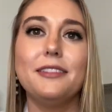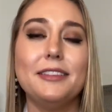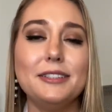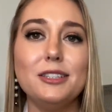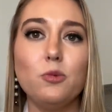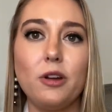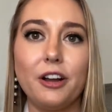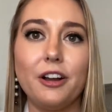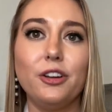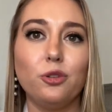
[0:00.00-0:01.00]
This is
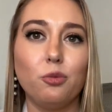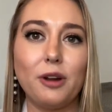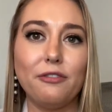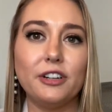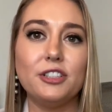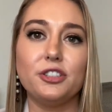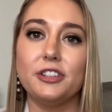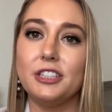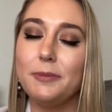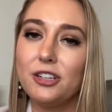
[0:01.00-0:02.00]
where you'll reference your
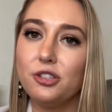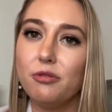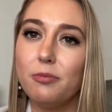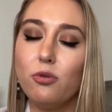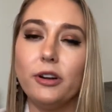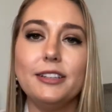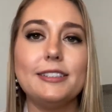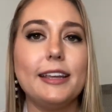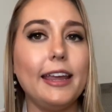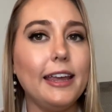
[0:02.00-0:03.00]
inspection report